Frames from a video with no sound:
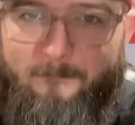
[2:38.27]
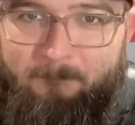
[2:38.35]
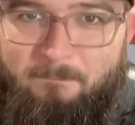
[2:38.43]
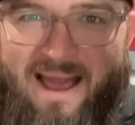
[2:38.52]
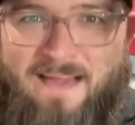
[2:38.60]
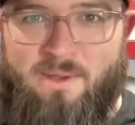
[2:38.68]

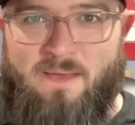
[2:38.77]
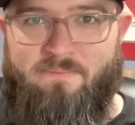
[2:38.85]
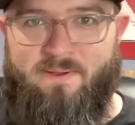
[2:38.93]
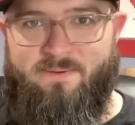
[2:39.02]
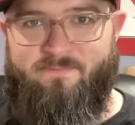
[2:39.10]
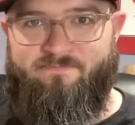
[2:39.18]
BABIP.
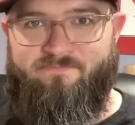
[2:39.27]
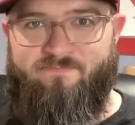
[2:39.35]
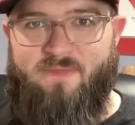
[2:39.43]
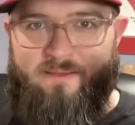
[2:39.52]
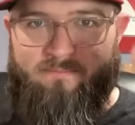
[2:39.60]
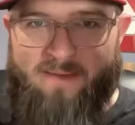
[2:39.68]

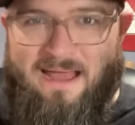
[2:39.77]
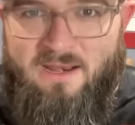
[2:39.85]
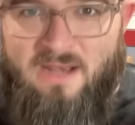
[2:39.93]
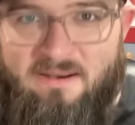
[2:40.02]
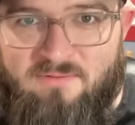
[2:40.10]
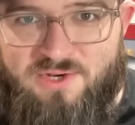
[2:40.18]

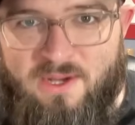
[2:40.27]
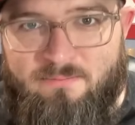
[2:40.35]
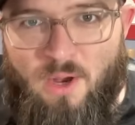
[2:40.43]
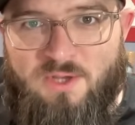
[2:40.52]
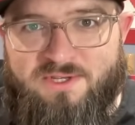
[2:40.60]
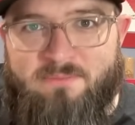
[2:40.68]
Batting average on
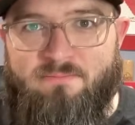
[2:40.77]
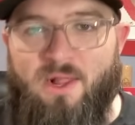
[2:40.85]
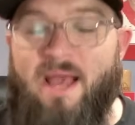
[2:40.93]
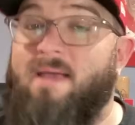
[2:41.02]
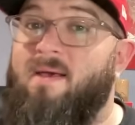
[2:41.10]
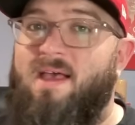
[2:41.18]
balls in
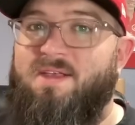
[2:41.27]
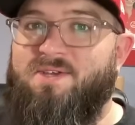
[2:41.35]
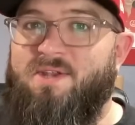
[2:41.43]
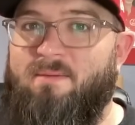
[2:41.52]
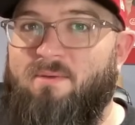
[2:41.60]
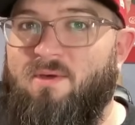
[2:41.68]
play. It's a
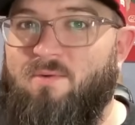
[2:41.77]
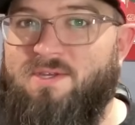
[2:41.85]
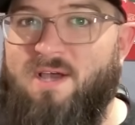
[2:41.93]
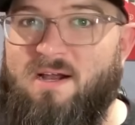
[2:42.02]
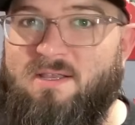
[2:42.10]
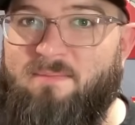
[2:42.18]
number that we
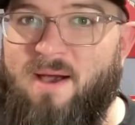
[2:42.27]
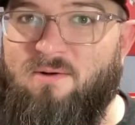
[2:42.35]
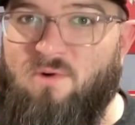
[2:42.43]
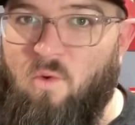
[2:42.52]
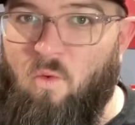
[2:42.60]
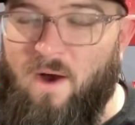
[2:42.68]
talked about
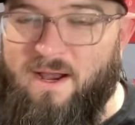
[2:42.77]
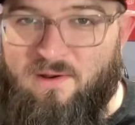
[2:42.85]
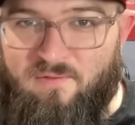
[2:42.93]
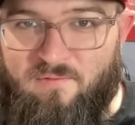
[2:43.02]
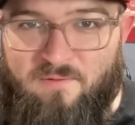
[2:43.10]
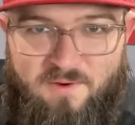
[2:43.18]
quite
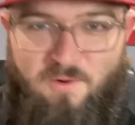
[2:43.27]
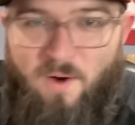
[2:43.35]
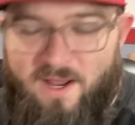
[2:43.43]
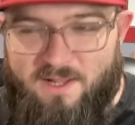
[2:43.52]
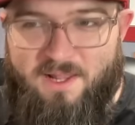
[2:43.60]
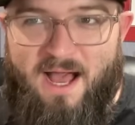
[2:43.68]

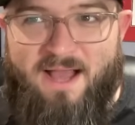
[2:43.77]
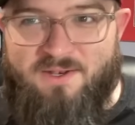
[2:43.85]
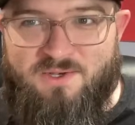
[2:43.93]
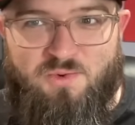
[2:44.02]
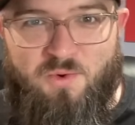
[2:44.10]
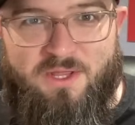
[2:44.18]
a lot
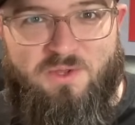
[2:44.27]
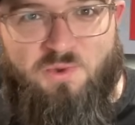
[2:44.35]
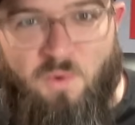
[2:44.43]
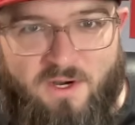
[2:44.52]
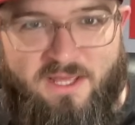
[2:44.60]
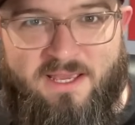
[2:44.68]
in
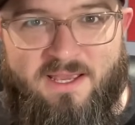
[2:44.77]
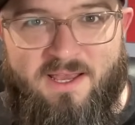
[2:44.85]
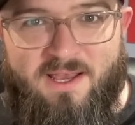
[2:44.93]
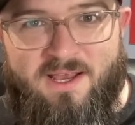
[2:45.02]
2020.